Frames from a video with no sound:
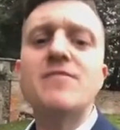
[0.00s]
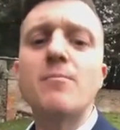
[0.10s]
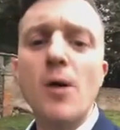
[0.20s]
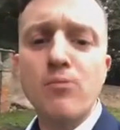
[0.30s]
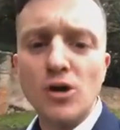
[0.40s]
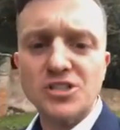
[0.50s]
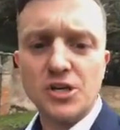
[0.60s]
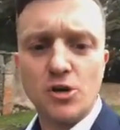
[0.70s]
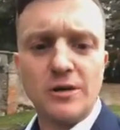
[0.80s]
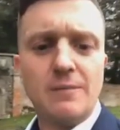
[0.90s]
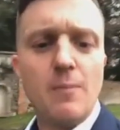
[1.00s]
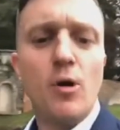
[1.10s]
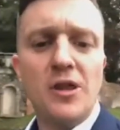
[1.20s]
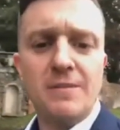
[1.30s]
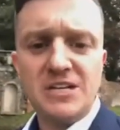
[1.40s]
Even by prosecuting them
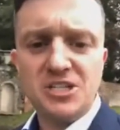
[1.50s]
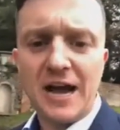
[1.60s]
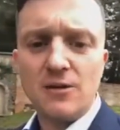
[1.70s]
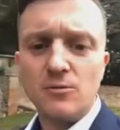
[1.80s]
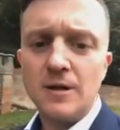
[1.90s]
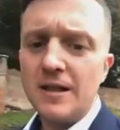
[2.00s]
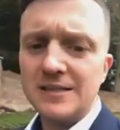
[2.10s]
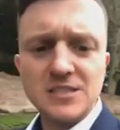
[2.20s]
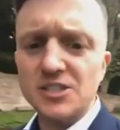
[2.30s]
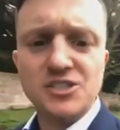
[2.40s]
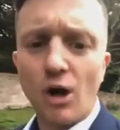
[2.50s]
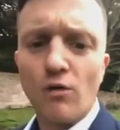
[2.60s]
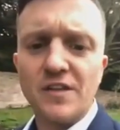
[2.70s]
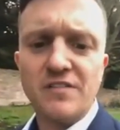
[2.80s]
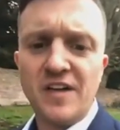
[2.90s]
and putting them in jail, that doesn't
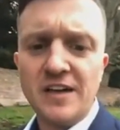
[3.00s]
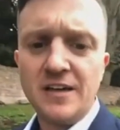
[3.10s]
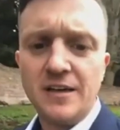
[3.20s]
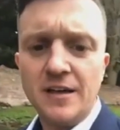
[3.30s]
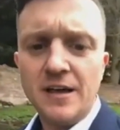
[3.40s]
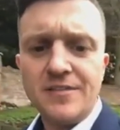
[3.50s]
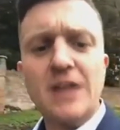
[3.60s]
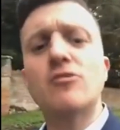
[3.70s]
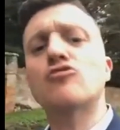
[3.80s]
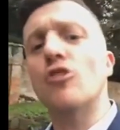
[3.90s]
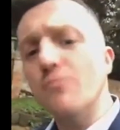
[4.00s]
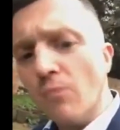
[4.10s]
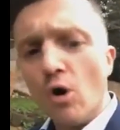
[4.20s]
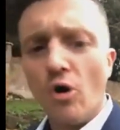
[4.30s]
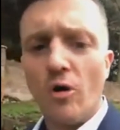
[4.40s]
solve anything. They
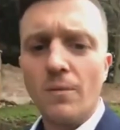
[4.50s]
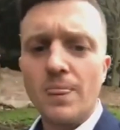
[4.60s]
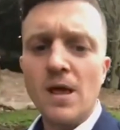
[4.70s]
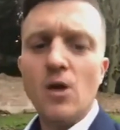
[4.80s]
recruit more.